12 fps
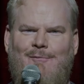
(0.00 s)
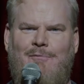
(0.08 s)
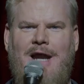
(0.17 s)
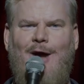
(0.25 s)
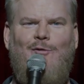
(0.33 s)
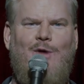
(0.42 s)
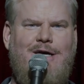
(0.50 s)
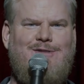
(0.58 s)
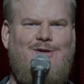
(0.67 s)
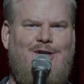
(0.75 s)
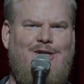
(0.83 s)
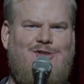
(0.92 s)
But I
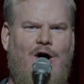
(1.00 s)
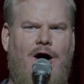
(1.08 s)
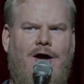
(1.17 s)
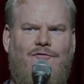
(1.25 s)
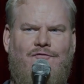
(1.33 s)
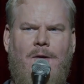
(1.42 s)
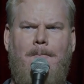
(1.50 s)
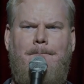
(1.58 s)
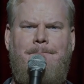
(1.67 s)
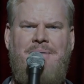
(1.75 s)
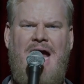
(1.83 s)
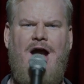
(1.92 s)
rescued a dog from
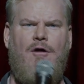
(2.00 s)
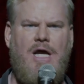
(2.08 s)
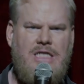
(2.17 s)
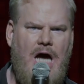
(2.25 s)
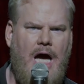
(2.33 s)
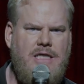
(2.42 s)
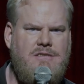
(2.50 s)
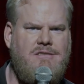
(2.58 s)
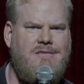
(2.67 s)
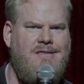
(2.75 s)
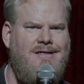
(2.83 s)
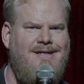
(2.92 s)

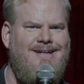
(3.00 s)
paradise